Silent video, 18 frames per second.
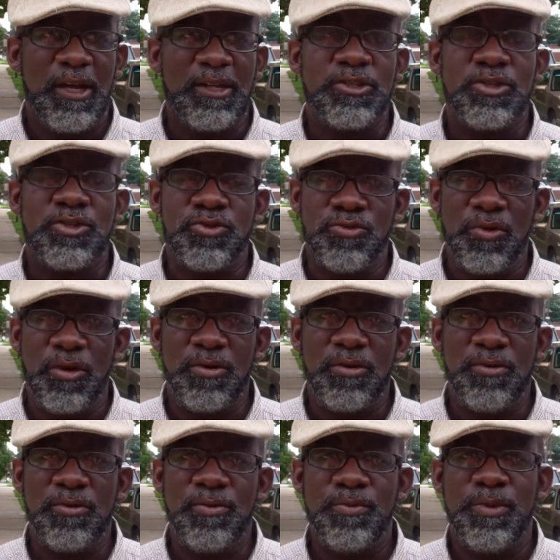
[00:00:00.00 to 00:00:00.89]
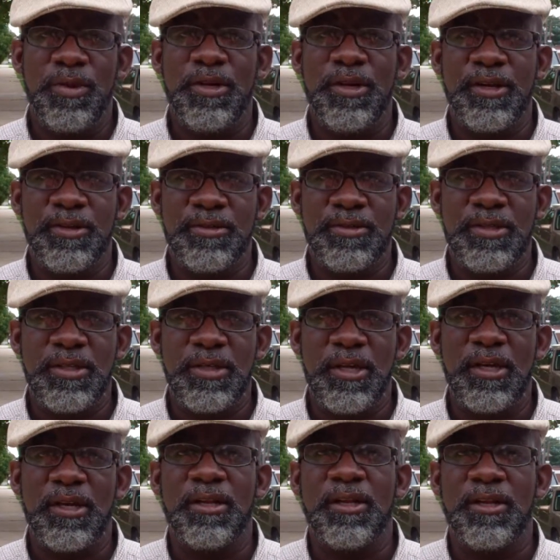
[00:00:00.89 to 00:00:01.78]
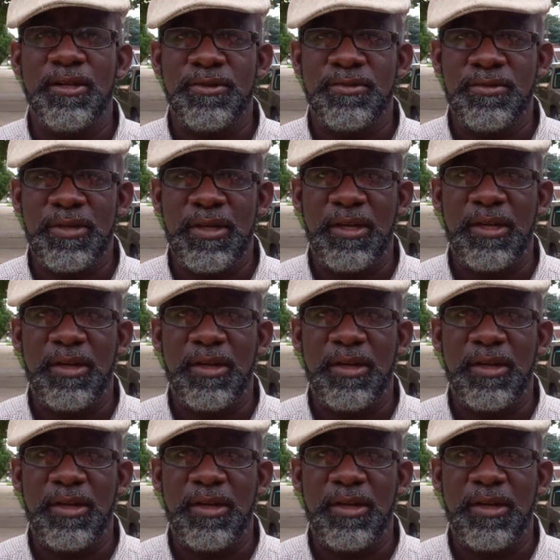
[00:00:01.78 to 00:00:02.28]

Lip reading: a struggle with literacy, illiteracy